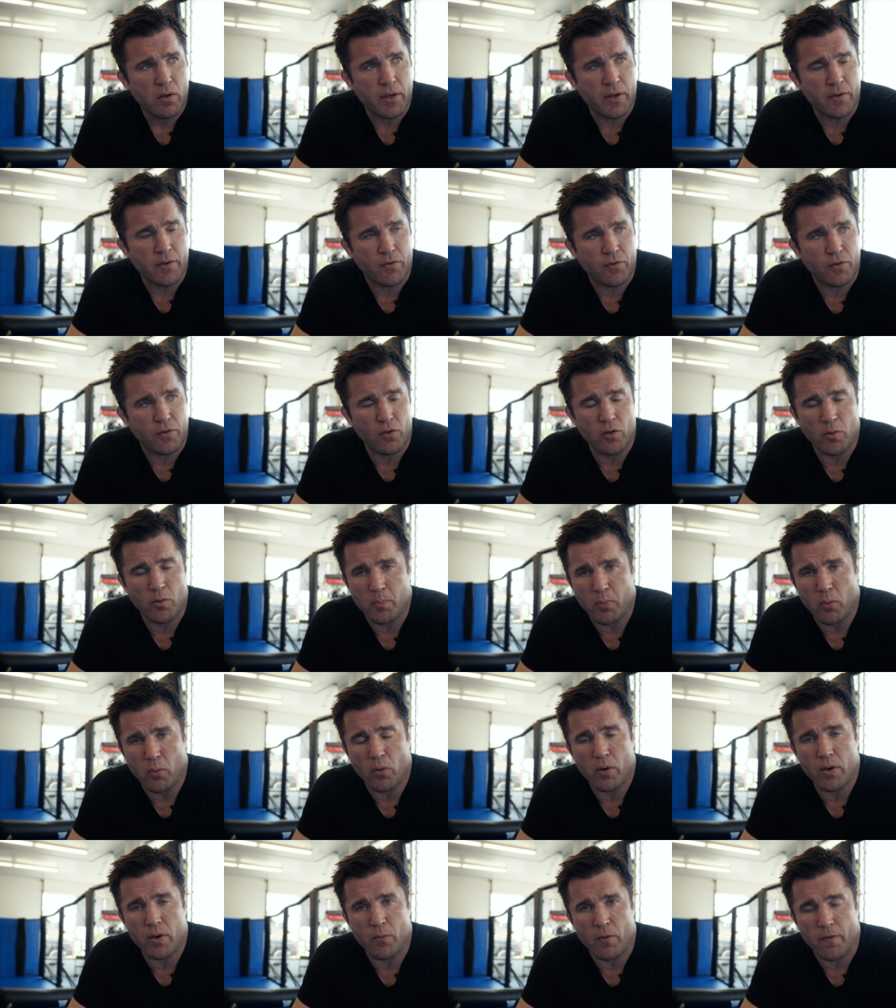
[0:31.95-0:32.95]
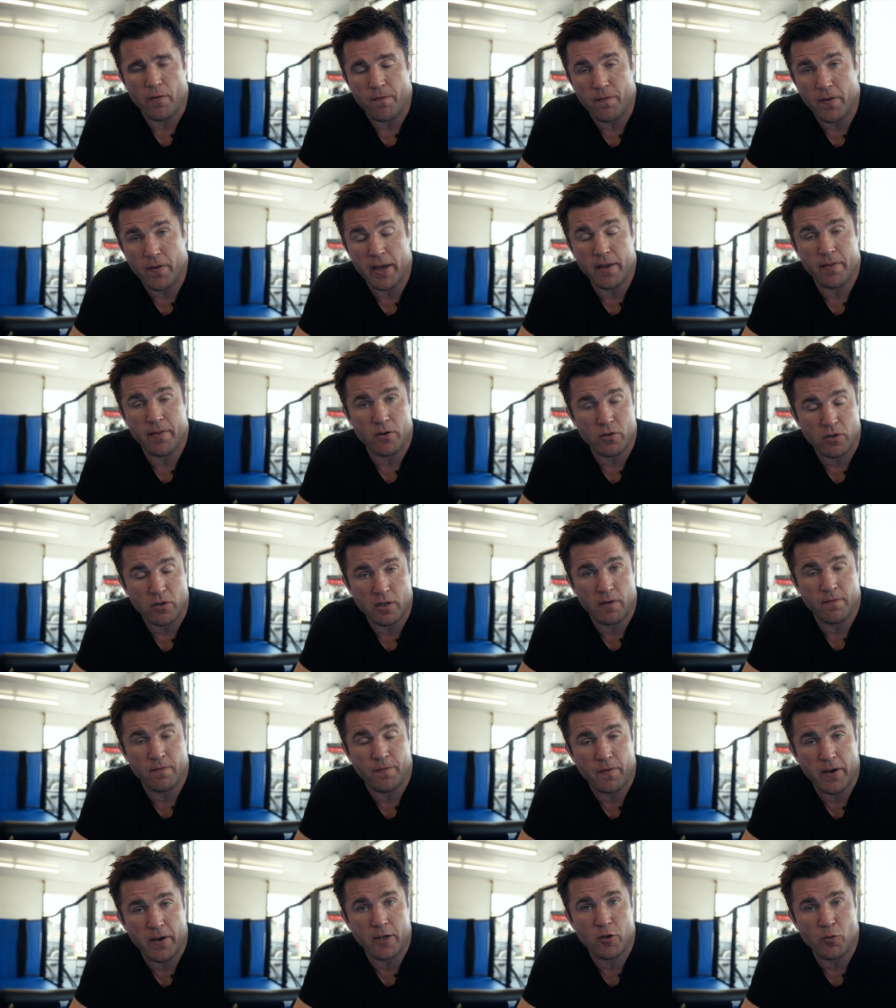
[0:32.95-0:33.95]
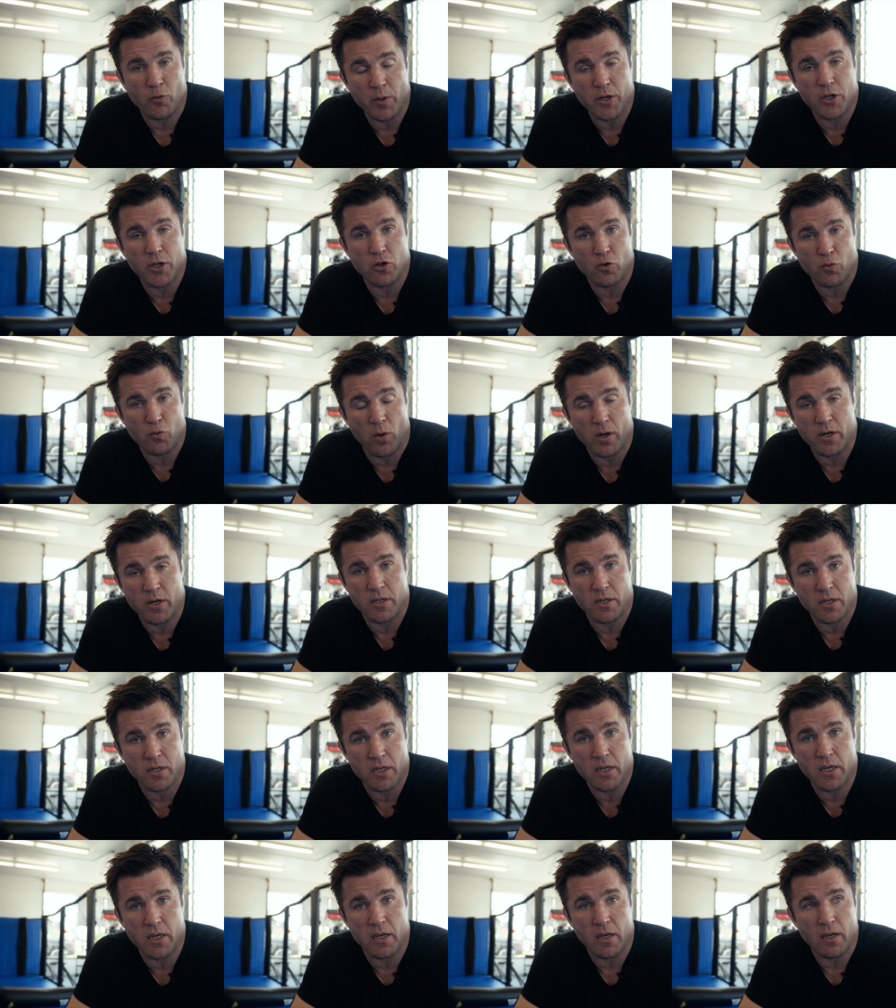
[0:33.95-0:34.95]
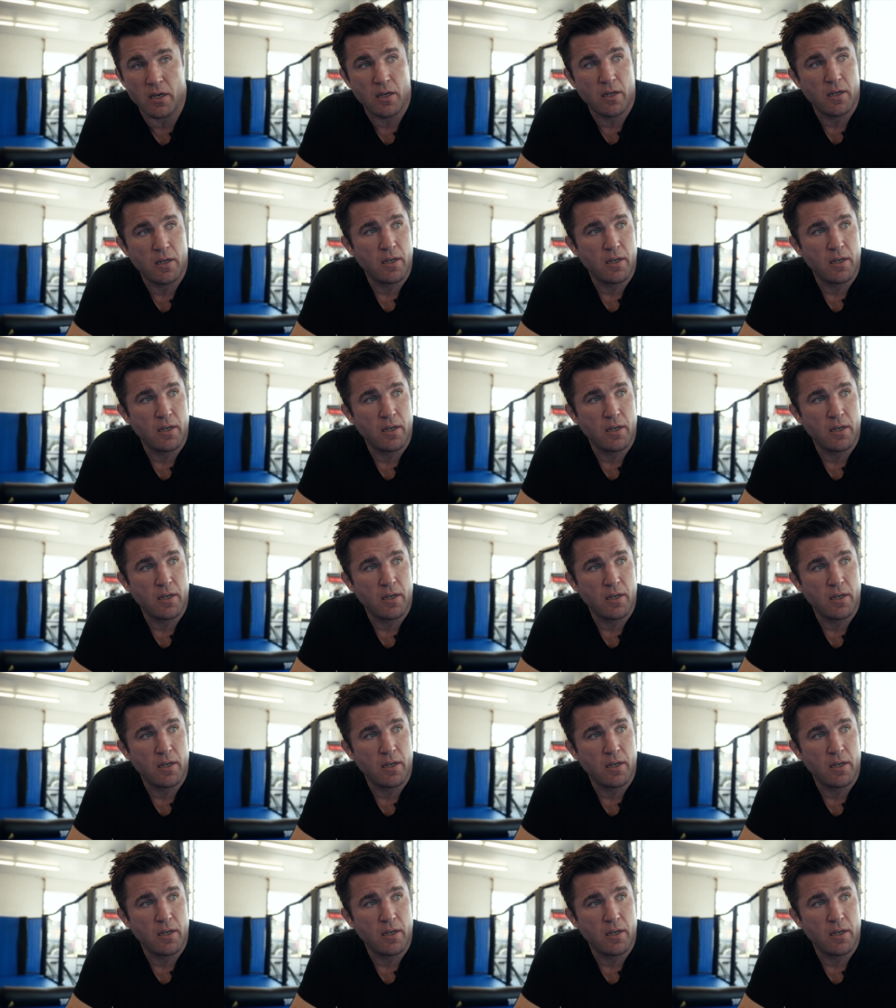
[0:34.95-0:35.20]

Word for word: it's to the point where fan, there's some fights we just want to see.